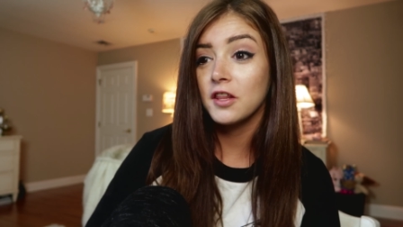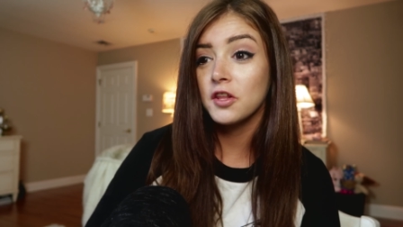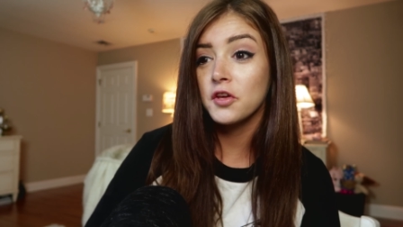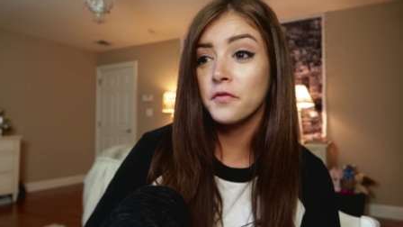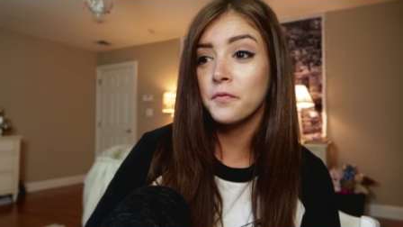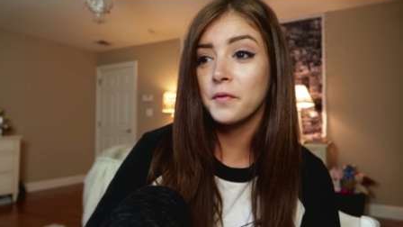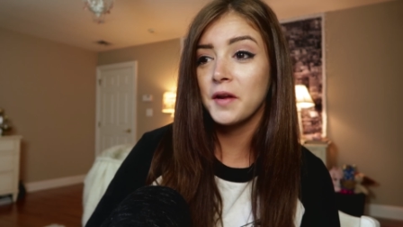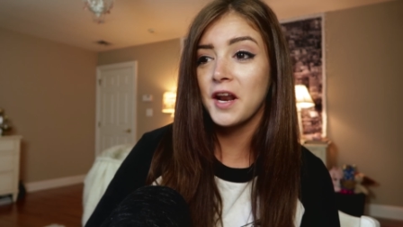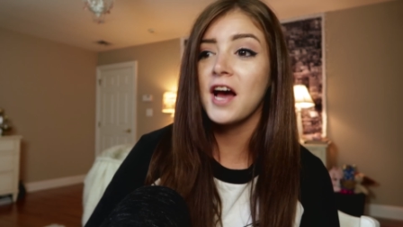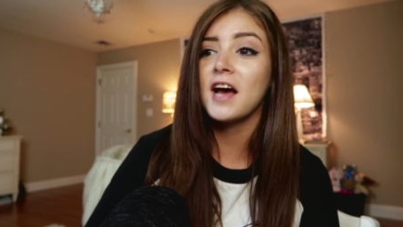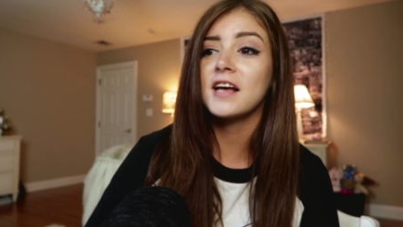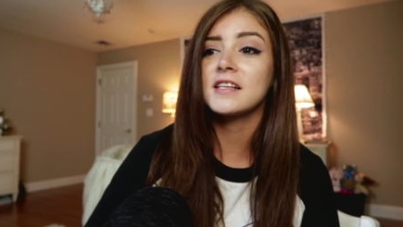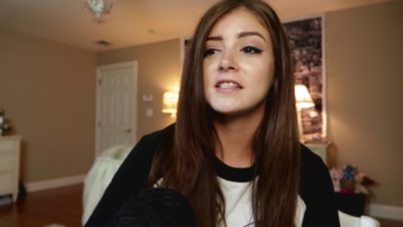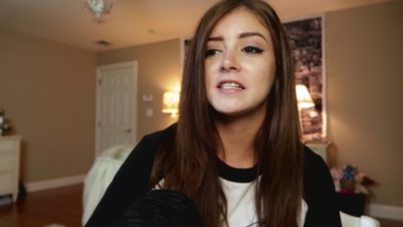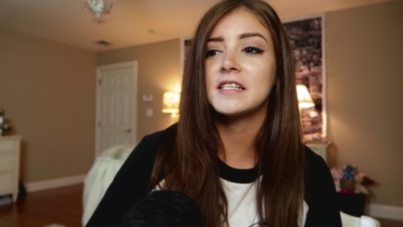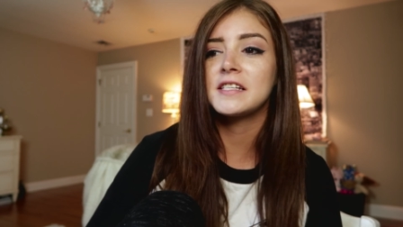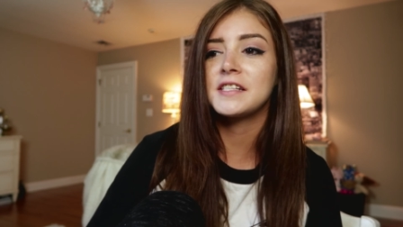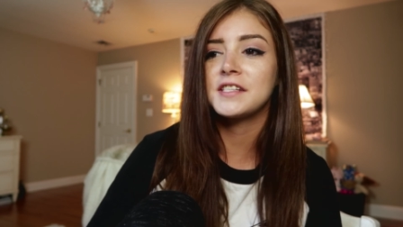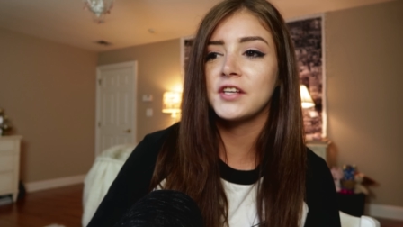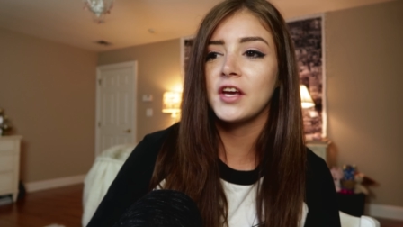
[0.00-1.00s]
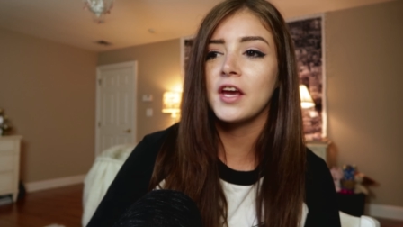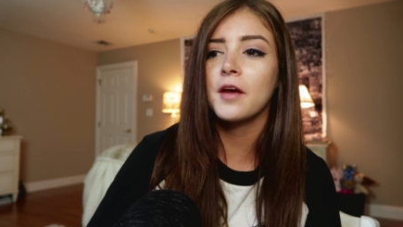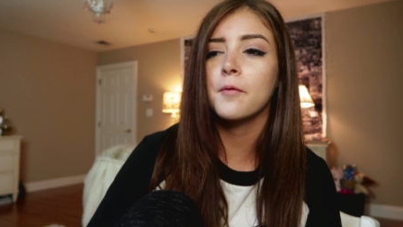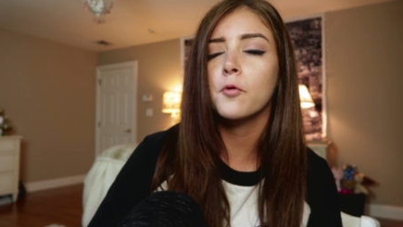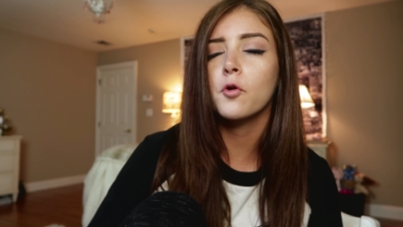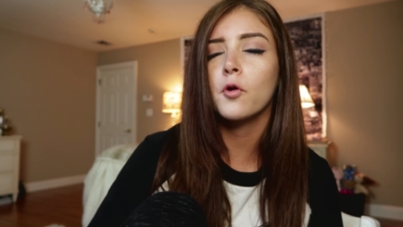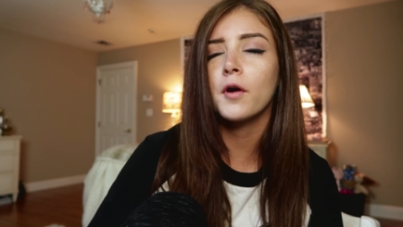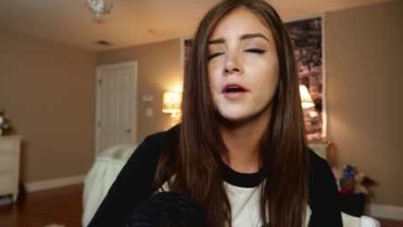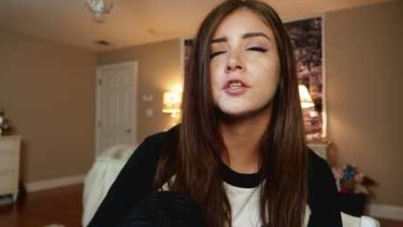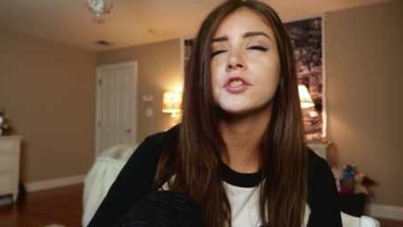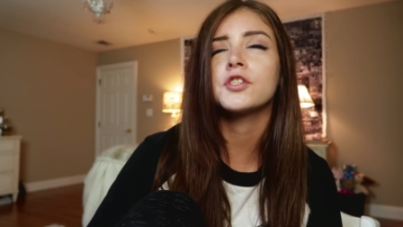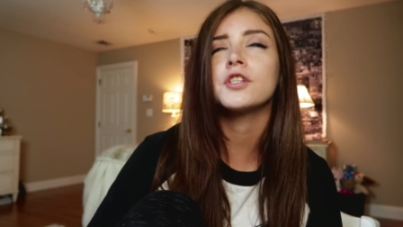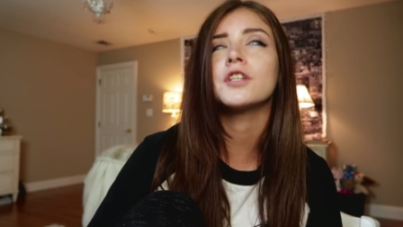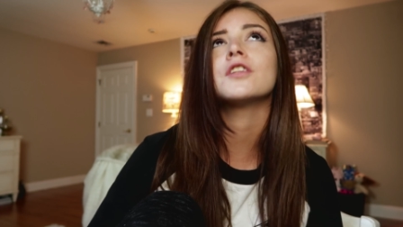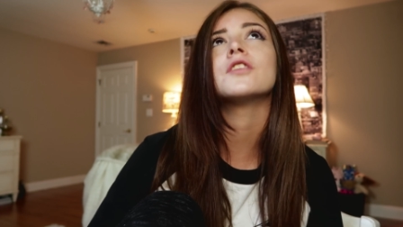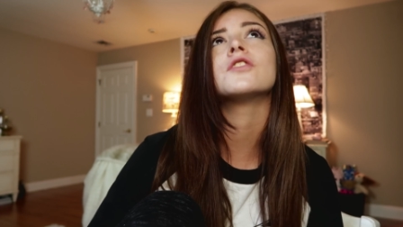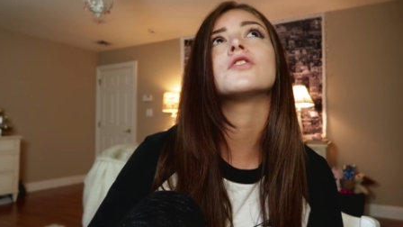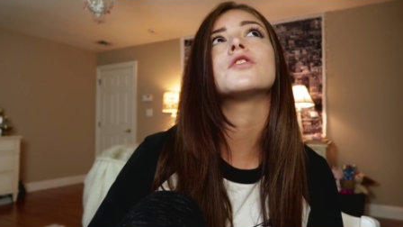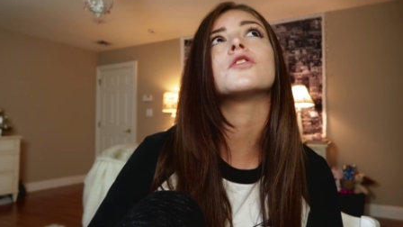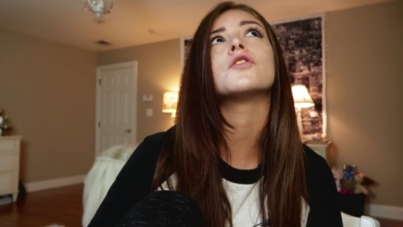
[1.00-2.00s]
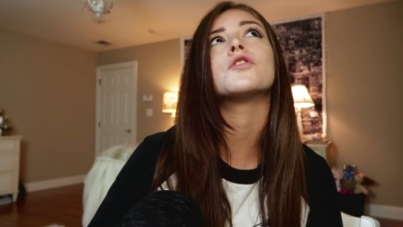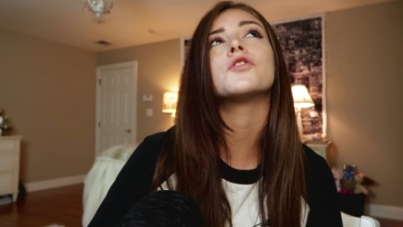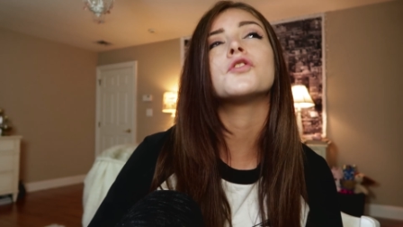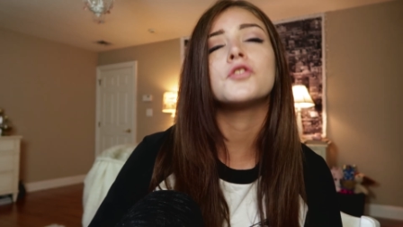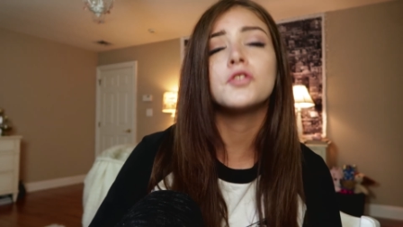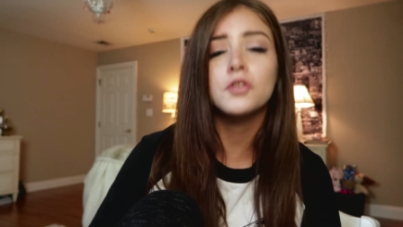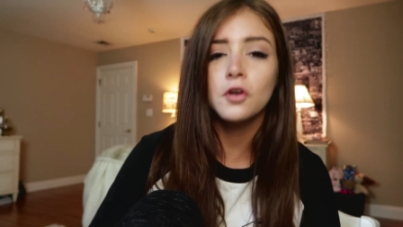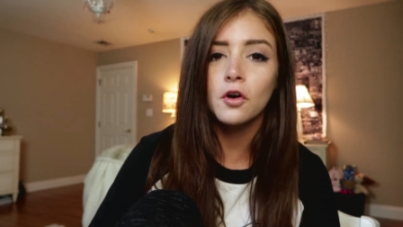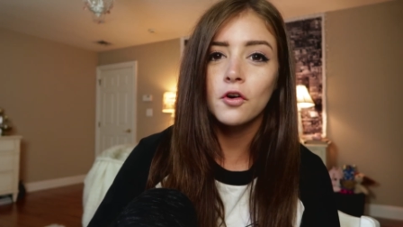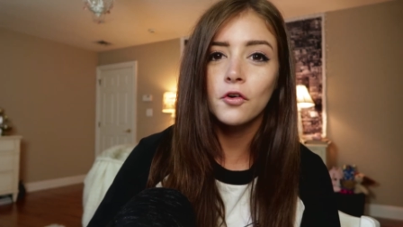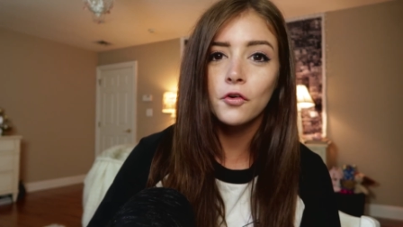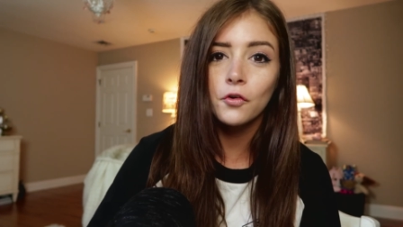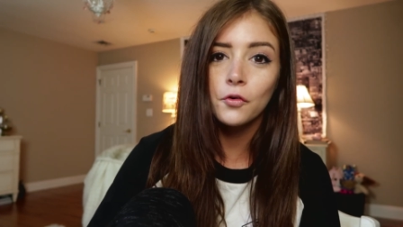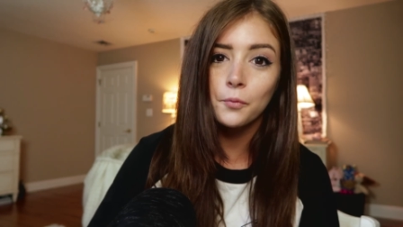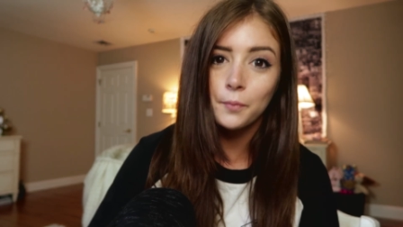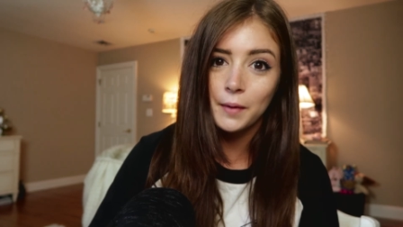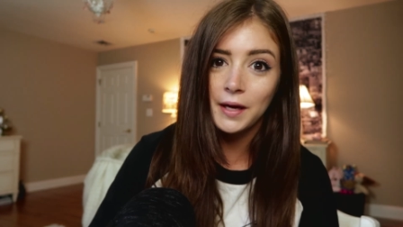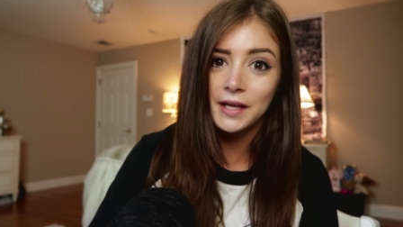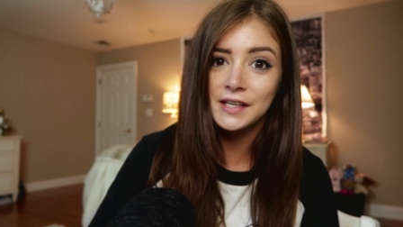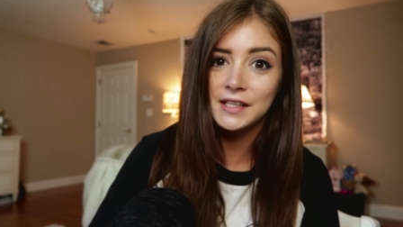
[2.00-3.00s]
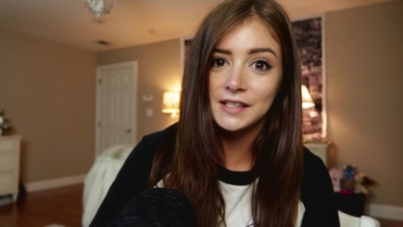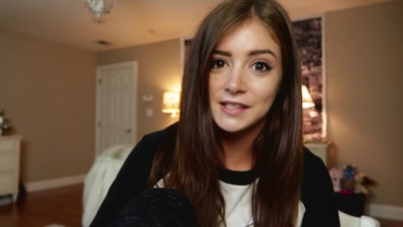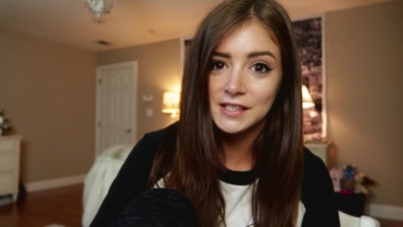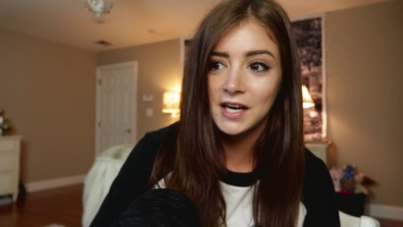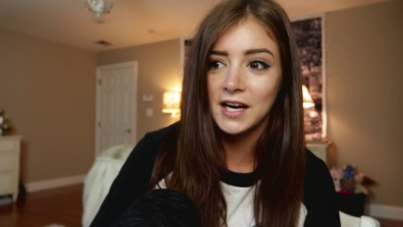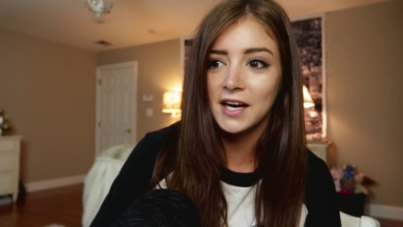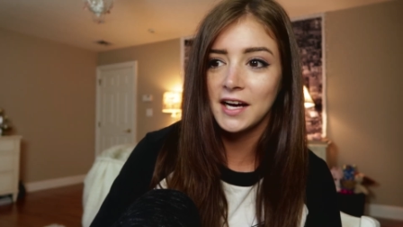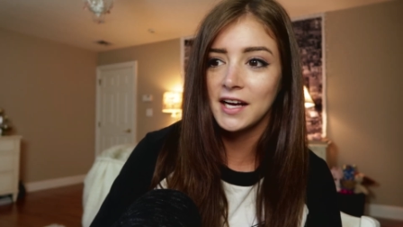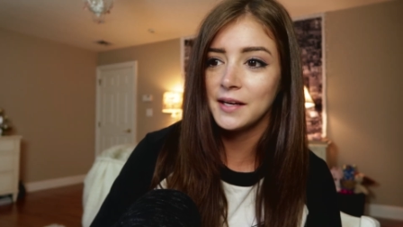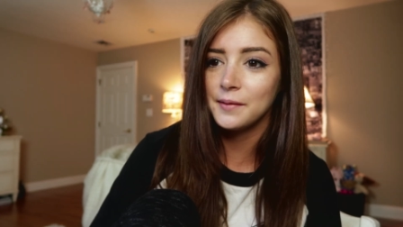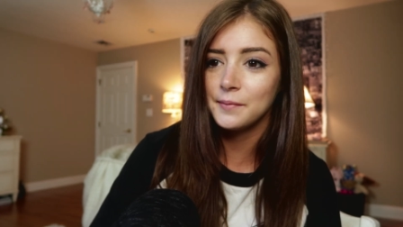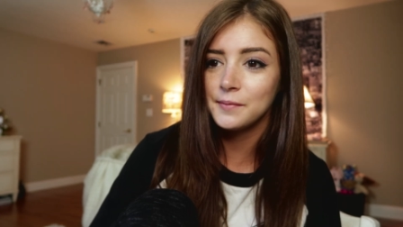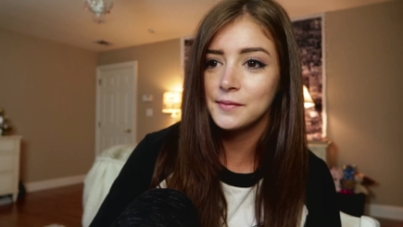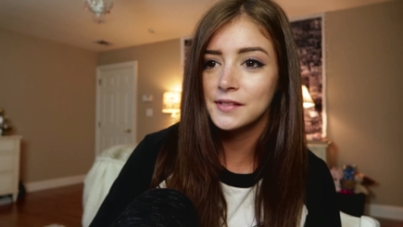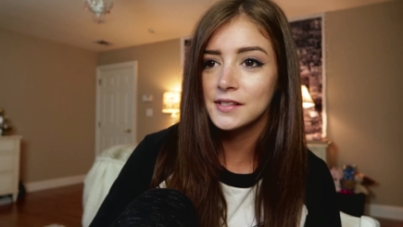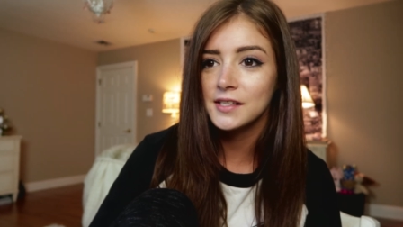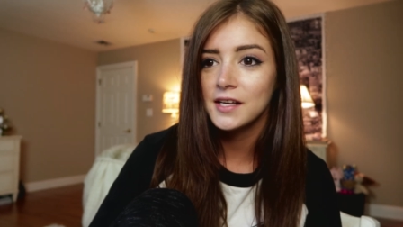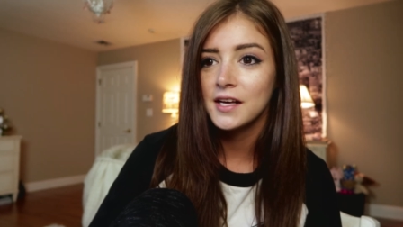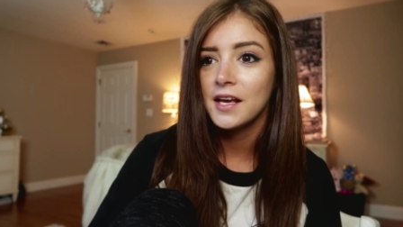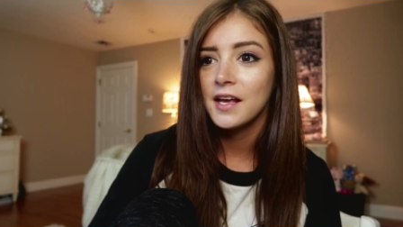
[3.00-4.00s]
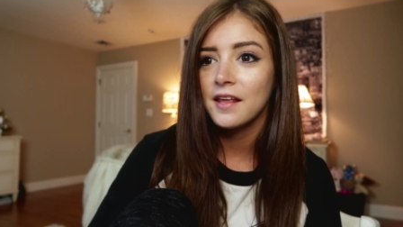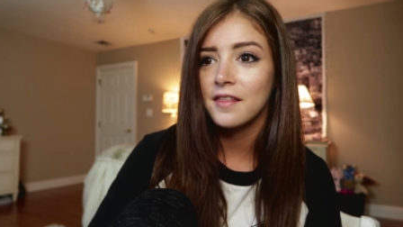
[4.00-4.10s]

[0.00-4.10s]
you've been asked the same questions so many times